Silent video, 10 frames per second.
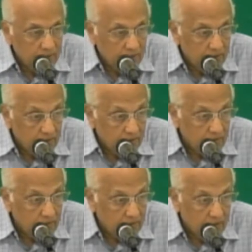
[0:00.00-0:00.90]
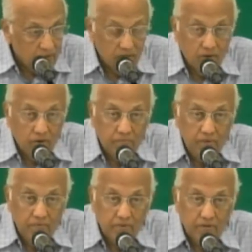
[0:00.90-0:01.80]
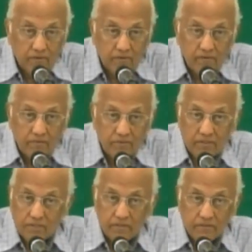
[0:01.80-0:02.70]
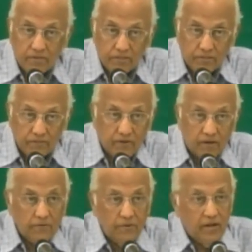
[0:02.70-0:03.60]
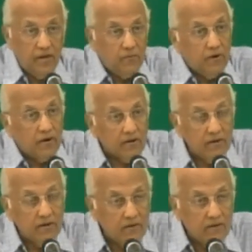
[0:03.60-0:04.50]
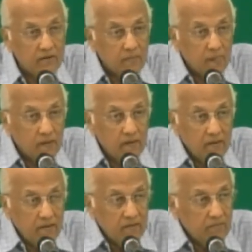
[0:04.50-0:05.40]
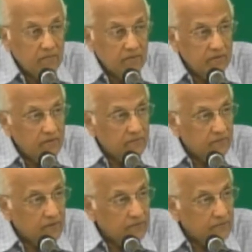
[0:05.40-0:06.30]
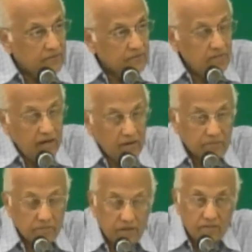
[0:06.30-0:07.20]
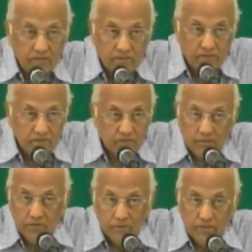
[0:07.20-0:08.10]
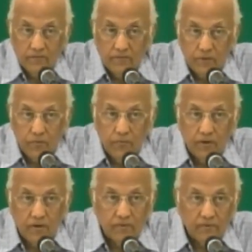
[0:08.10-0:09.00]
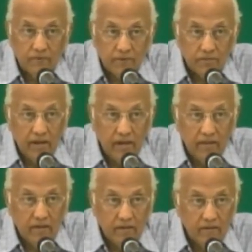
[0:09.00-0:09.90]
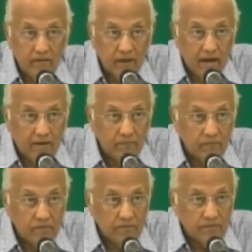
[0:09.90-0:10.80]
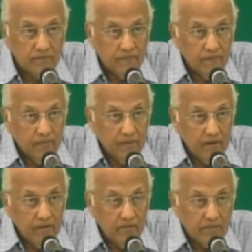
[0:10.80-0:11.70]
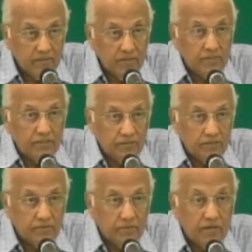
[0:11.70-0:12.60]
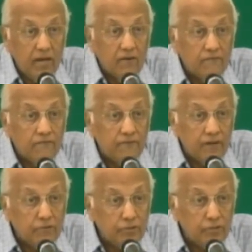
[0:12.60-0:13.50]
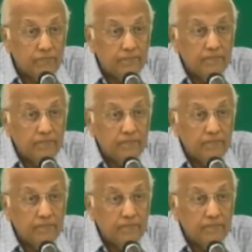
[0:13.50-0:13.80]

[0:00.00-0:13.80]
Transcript: you know, in the, under the law, people thought it was just a question of not doing any work. But the, on the first day, it was not just a question of no work. The first day that Adam was, his existence was a day of fellowship